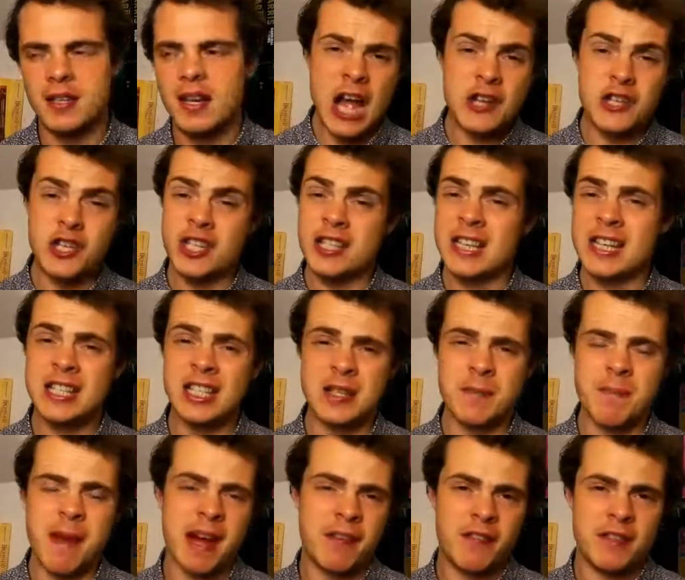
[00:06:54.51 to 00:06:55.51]
and she sees some
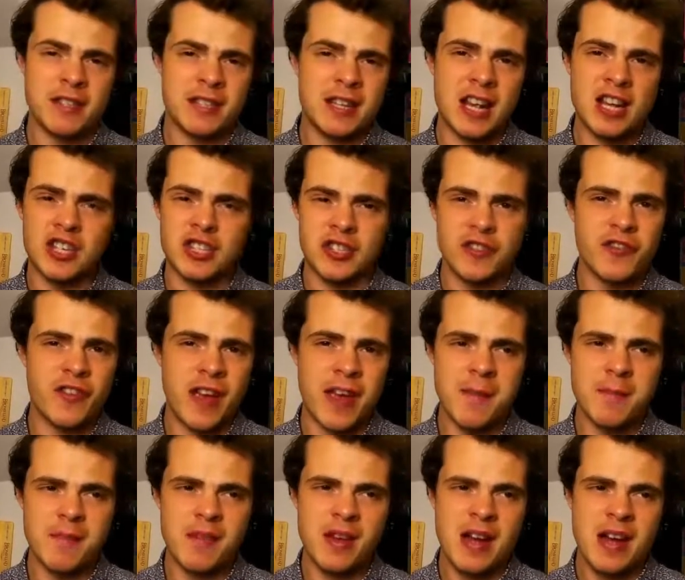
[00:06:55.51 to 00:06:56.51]
manifestation of
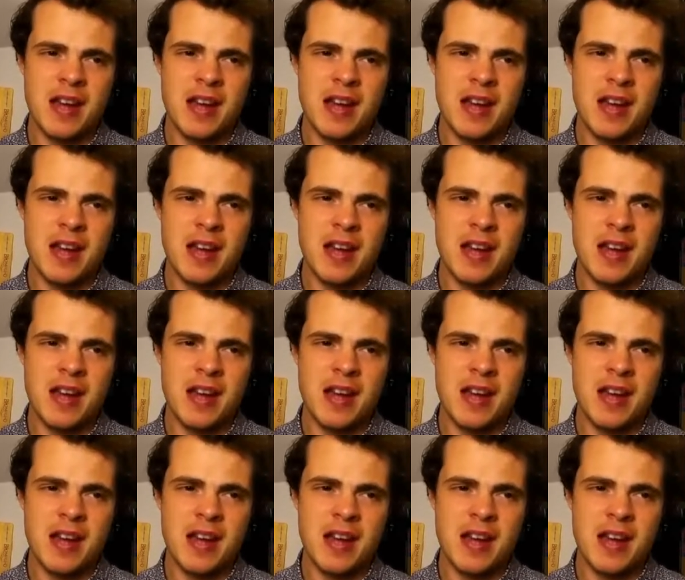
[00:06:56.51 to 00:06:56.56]
him